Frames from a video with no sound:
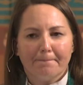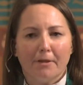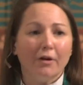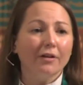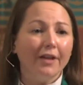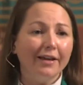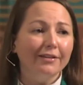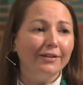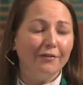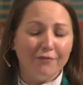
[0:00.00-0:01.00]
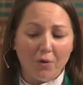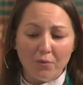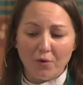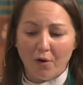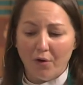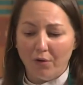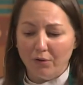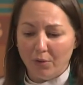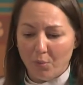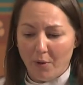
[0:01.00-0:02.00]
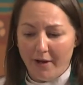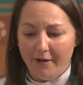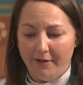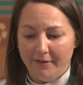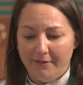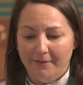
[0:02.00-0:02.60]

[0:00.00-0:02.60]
They are likely a phone call away,